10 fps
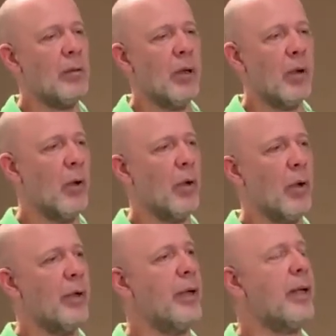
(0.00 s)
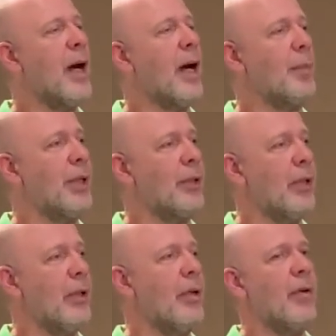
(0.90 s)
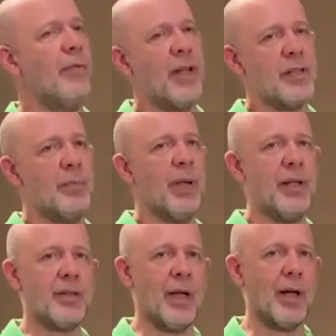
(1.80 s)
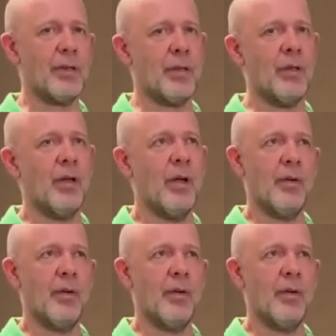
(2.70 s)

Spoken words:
horror, comedy, fast-paced action,